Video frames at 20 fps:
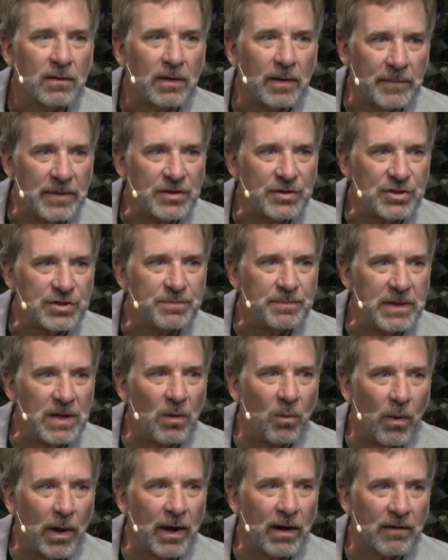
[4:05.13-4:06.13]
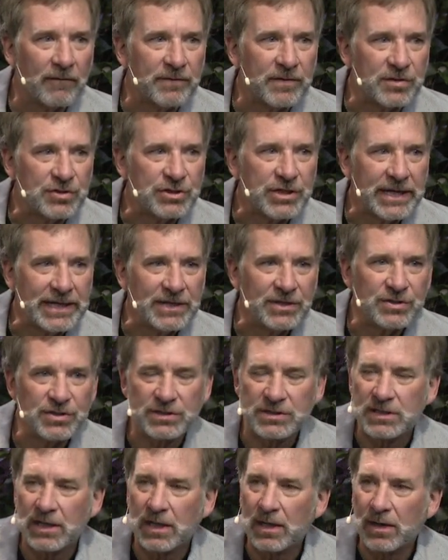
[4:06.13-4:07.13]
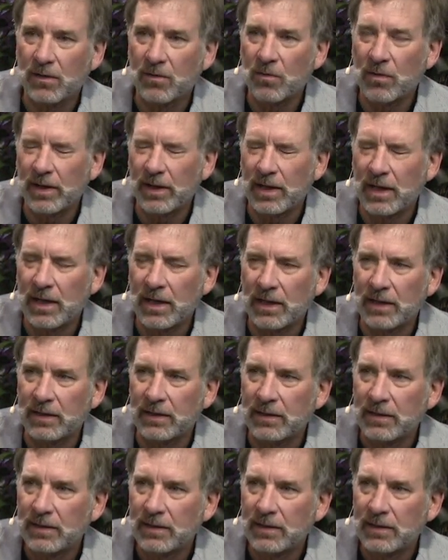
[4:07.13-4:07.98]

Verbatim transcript: I mean, just be aware of the changes that are going on.